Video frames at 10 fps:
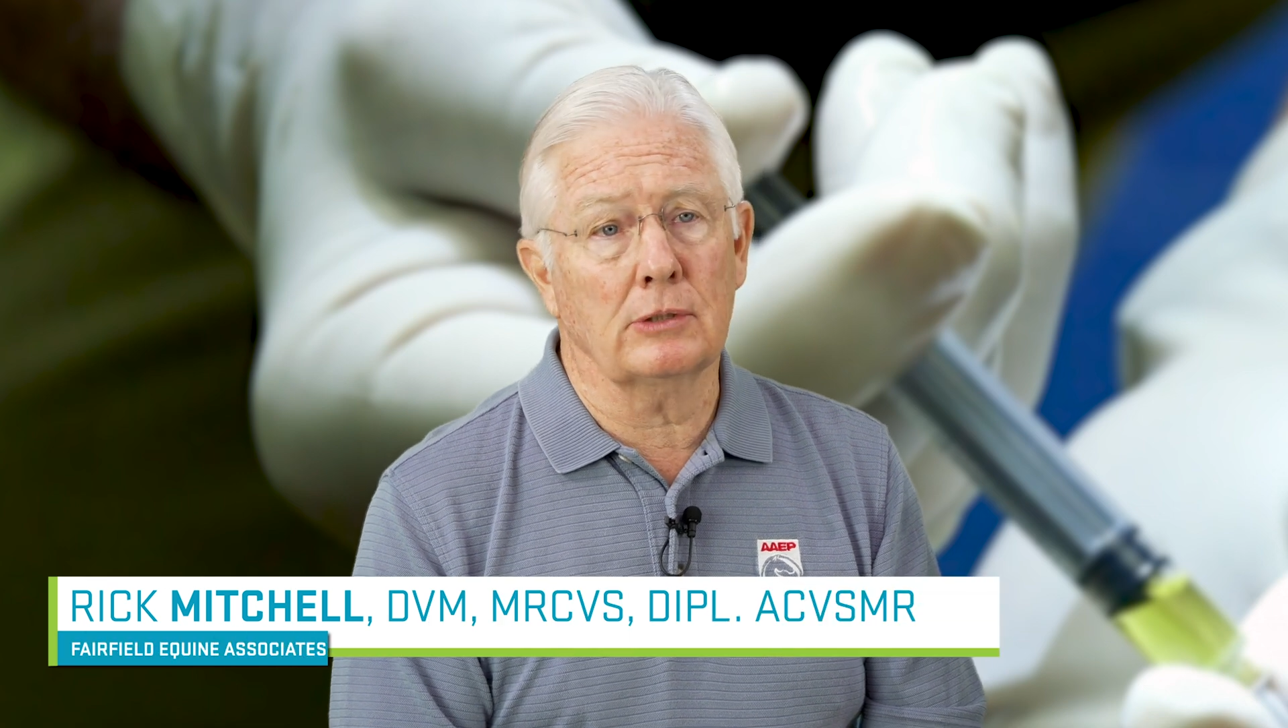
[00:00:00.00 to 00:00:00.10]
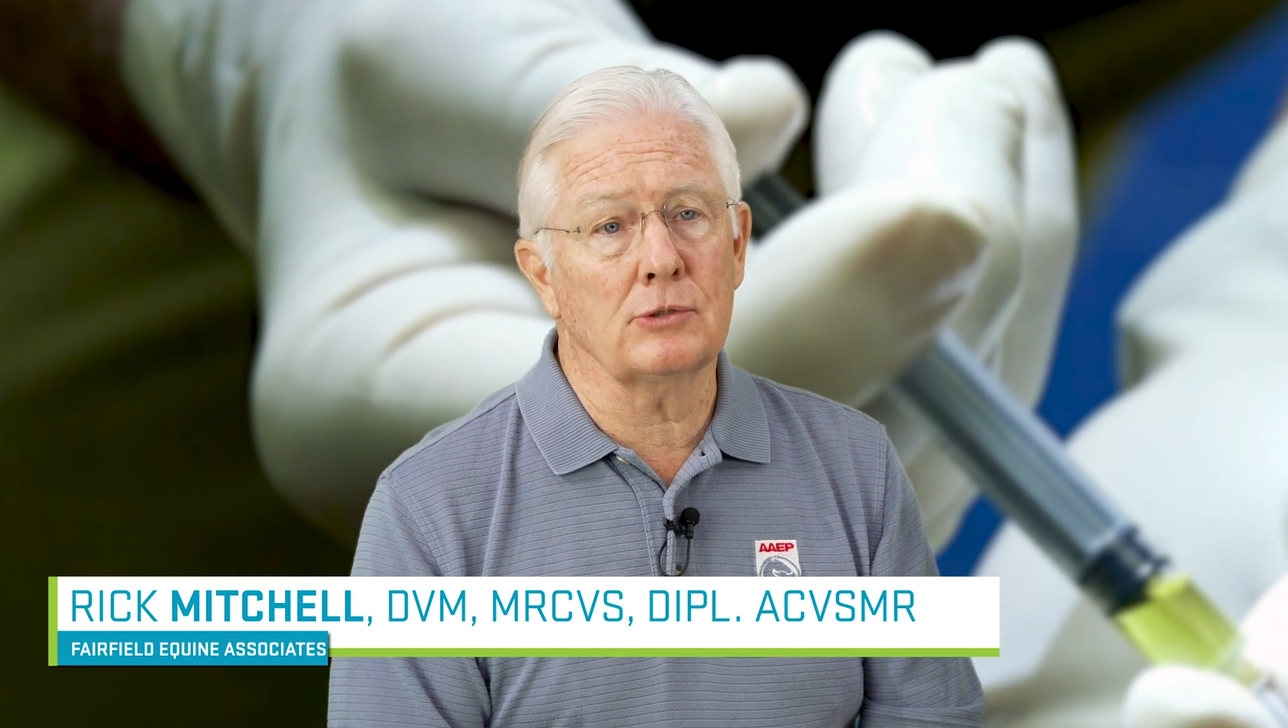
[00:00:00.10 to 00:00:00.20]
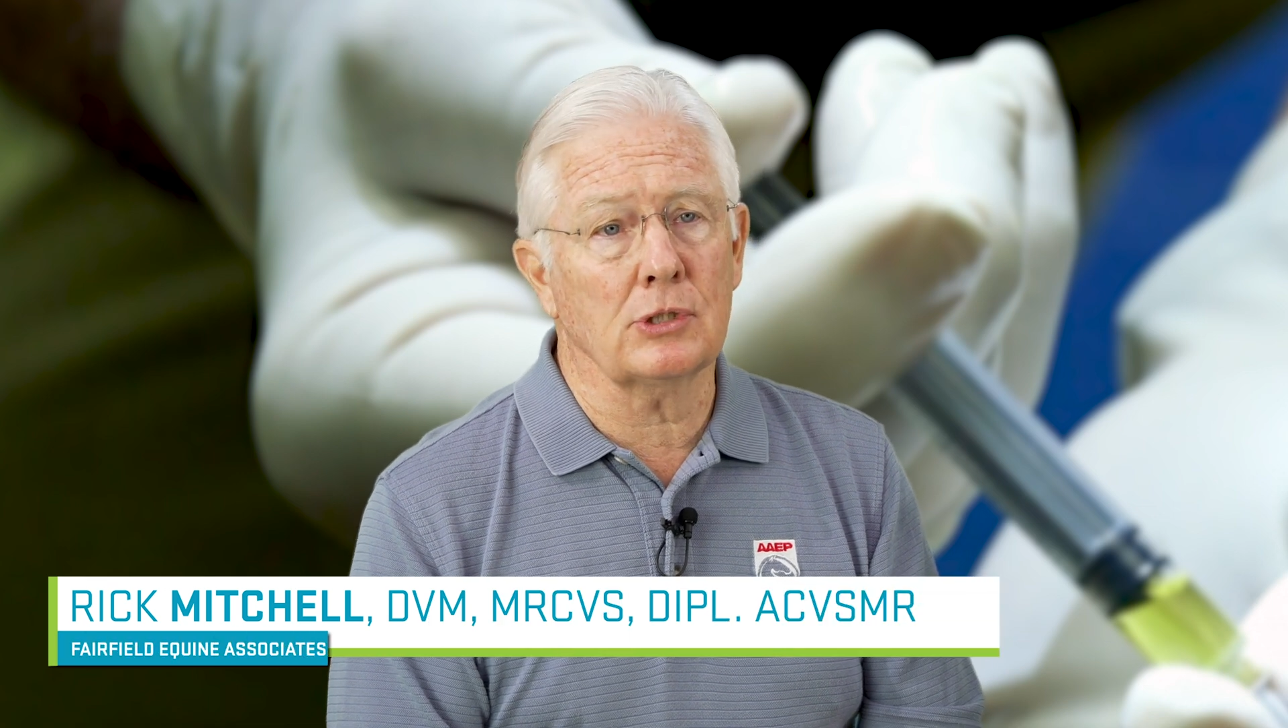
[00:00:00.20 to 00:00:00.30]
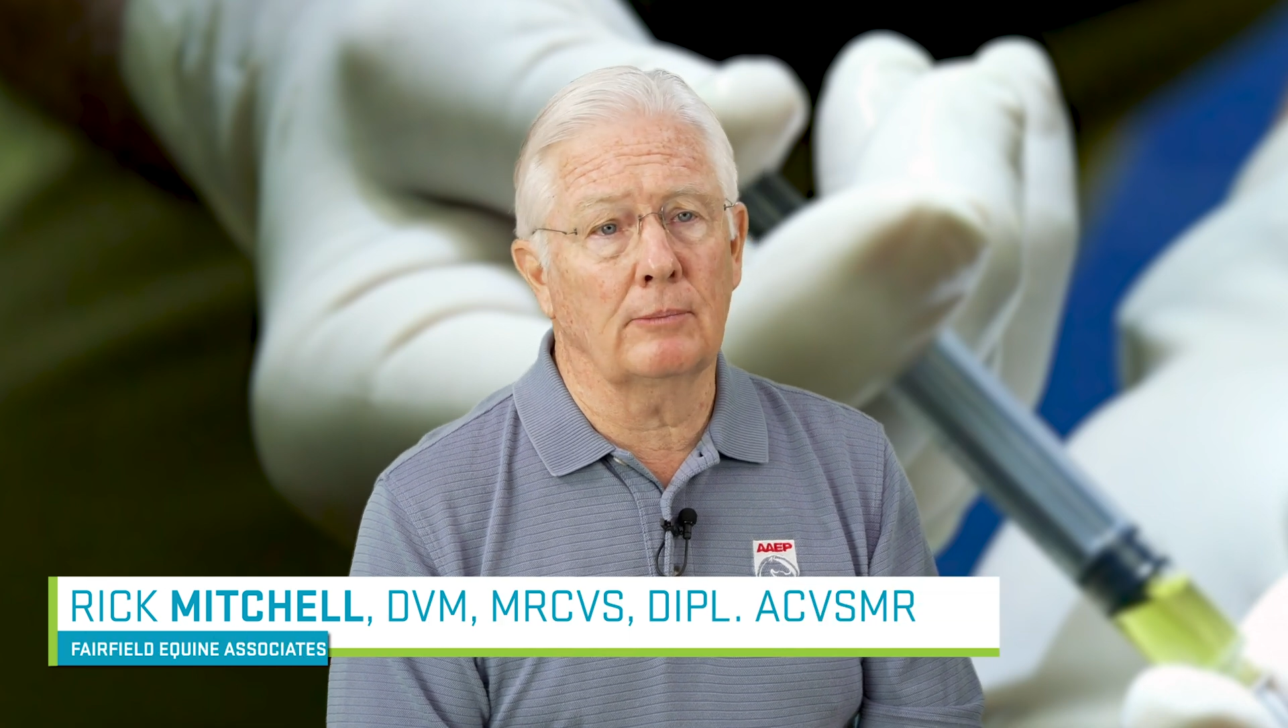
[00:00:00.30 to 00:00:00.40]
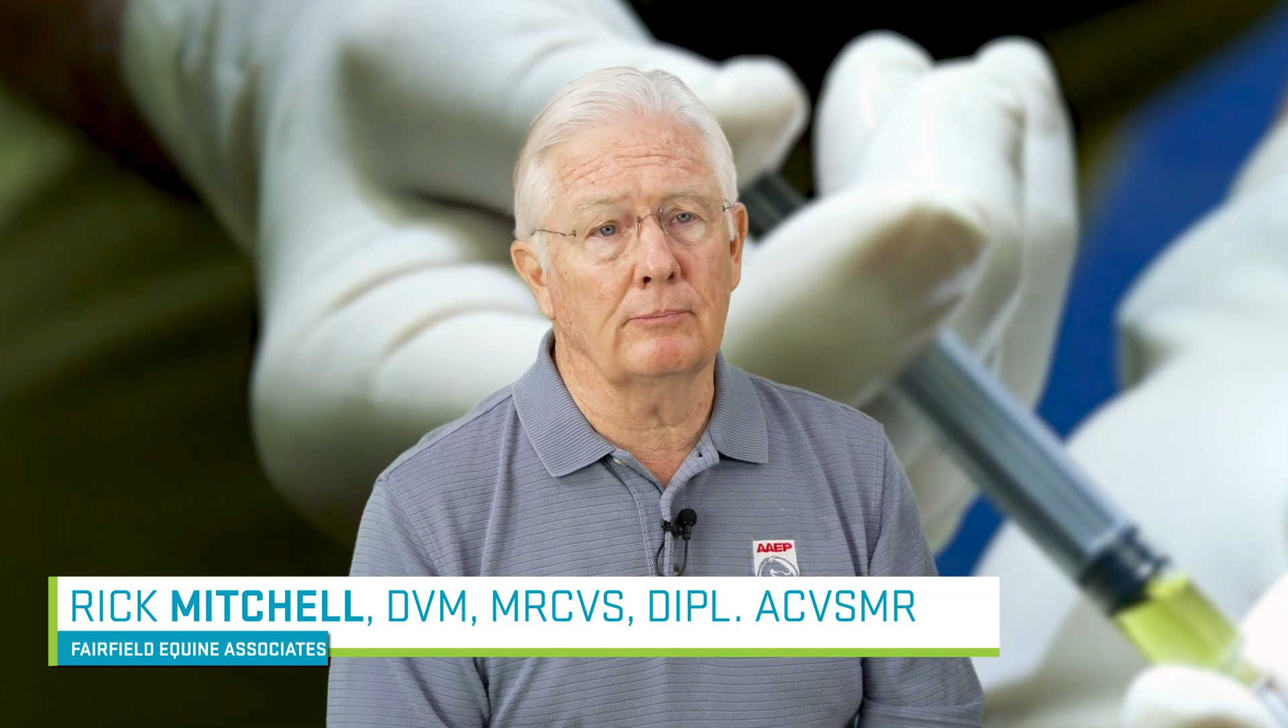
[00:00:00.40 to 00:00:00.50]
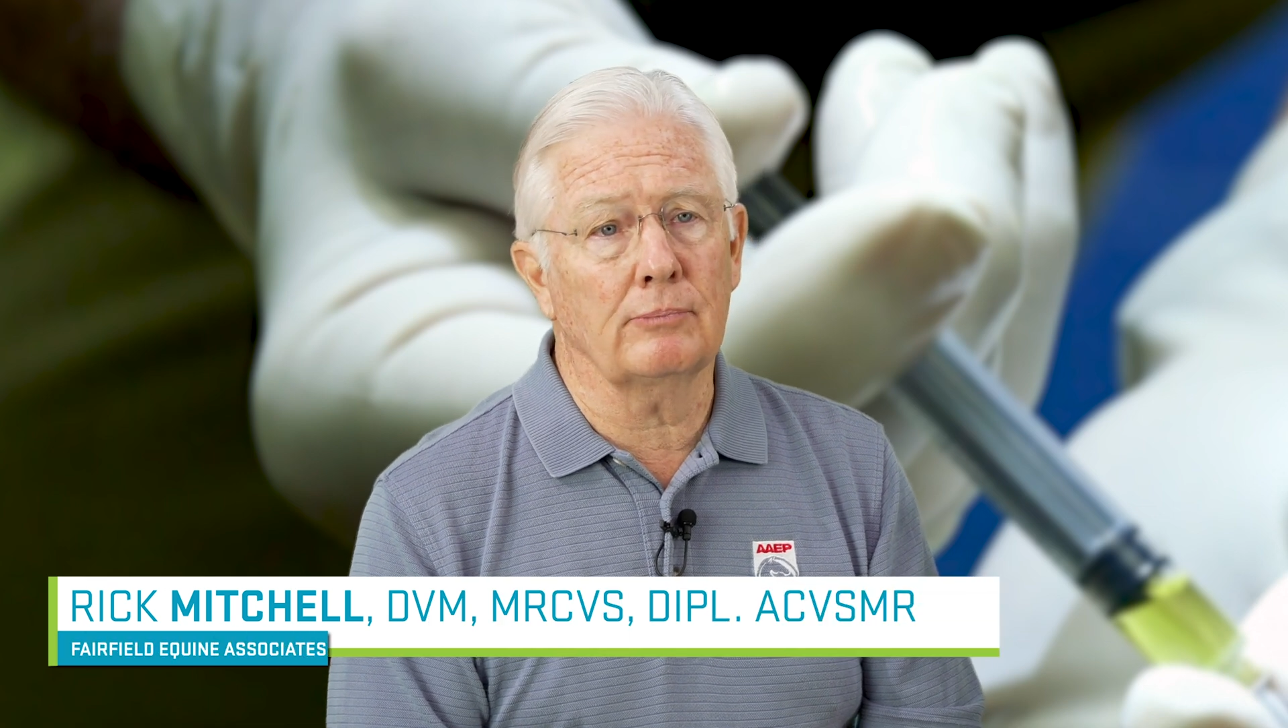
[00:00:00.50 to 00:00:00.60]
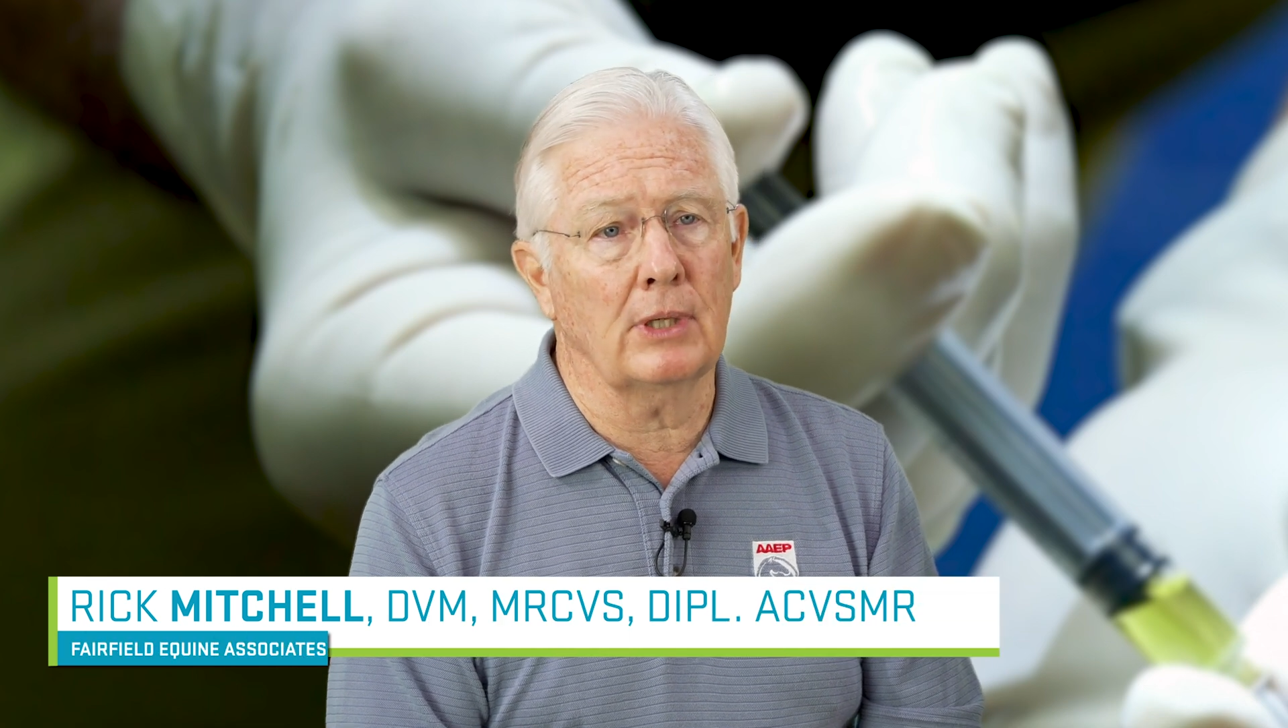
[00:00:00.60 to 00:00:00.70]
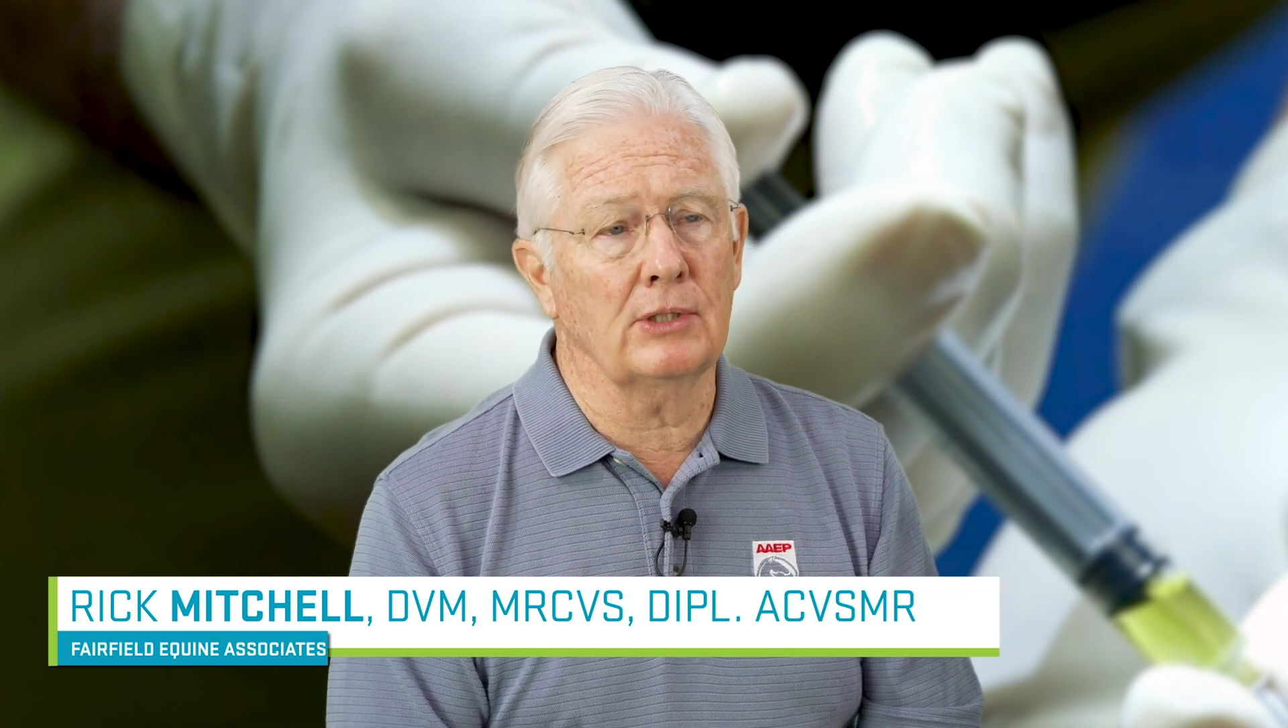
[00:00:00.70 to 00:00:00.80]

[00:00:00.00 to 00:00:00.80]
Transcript: in some